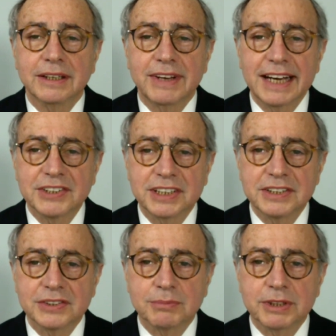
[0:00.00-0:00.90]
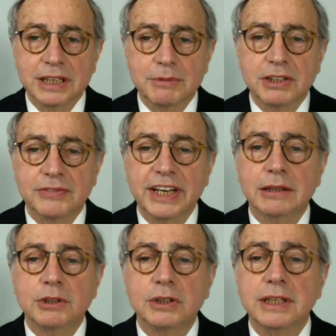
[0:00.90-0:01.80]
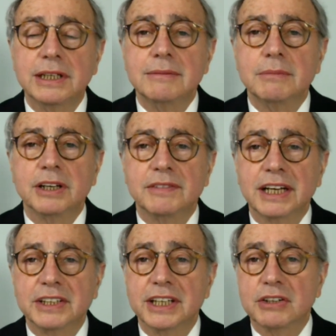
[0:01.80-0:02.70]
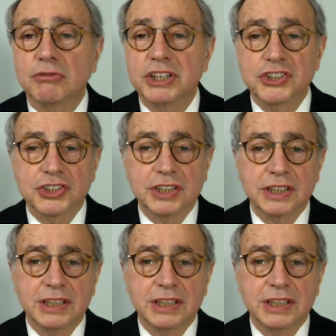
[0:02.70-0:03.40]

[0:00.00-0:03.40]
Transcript: Vaccines are becoming available, but have not yet reached